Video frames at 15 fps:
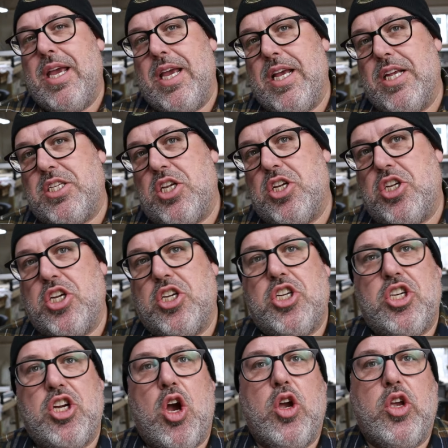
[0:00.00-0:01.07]
is to just
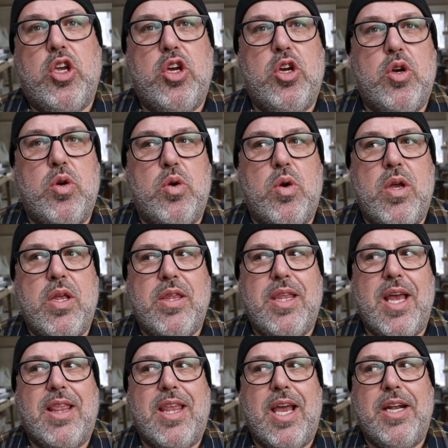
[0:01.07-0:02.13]
show you
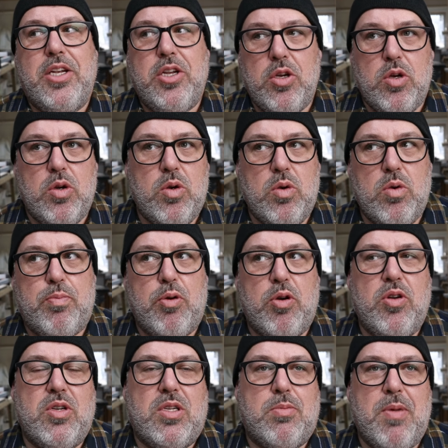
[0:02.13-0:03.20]
that they do
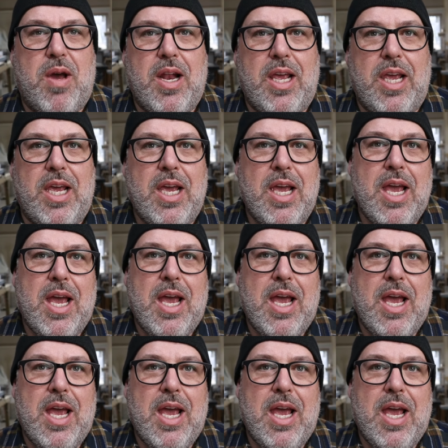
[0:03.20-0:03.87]
produce money